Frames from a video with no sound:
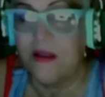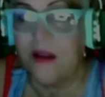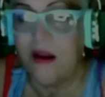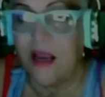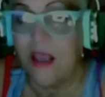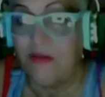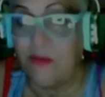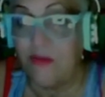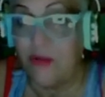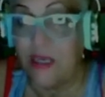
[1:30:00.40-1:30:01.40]
All right. You have to
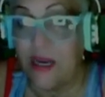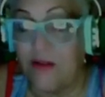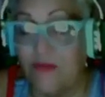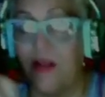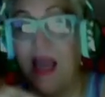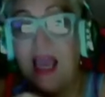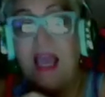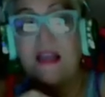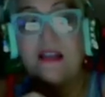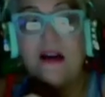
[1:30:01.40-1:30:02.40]
be really careful.
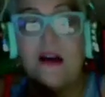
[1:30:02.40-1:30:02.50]
And